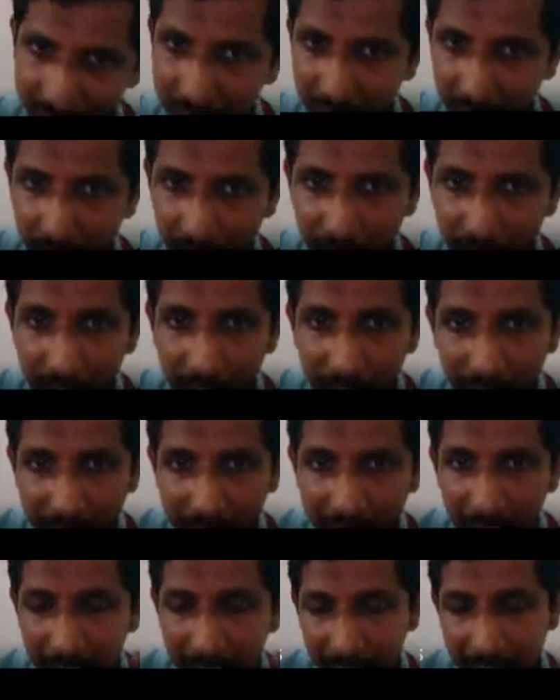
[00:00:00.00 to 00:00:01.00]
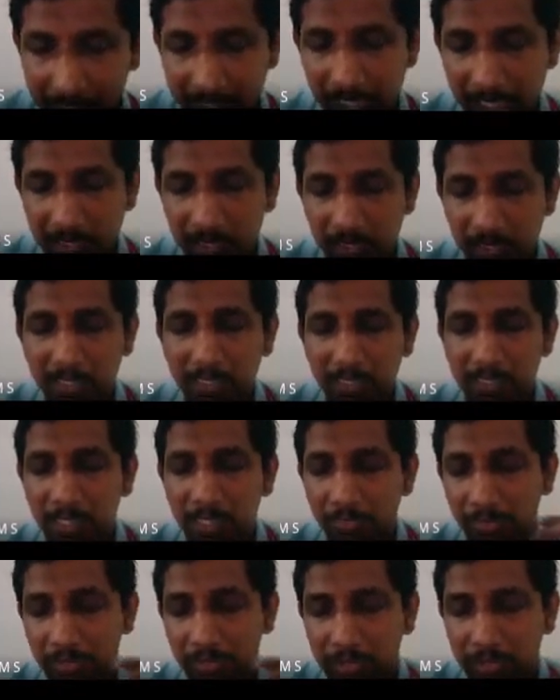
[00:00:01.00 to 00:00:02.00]
So that is actually
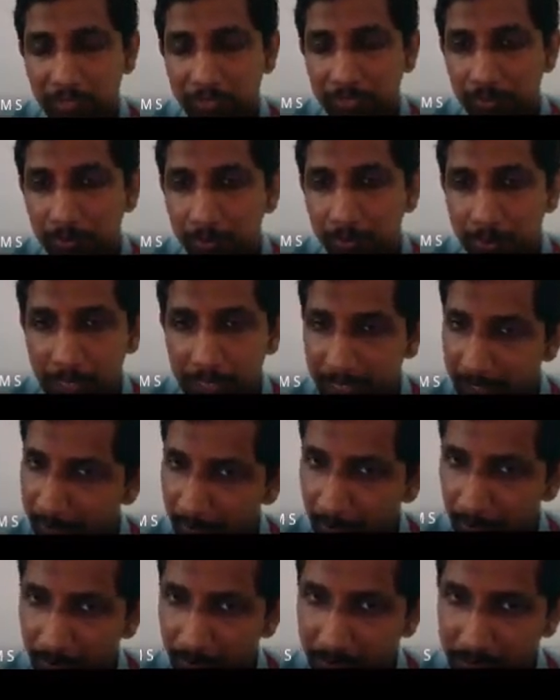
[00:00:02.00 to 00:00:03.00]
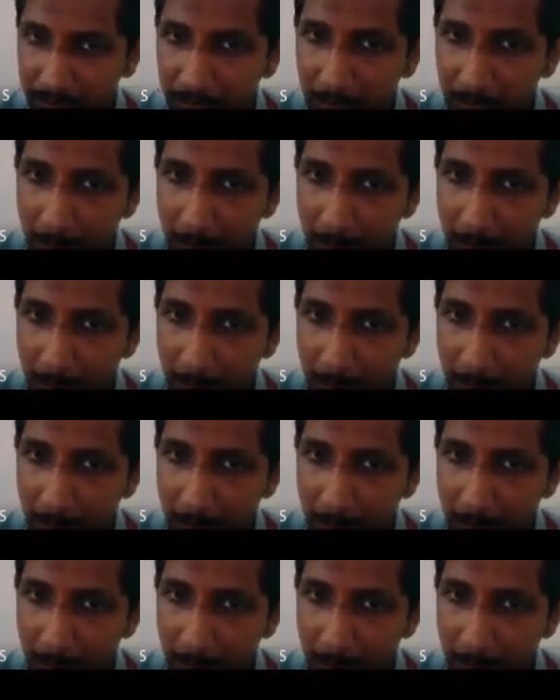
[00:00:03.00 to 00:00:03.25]
the effect of bending moment.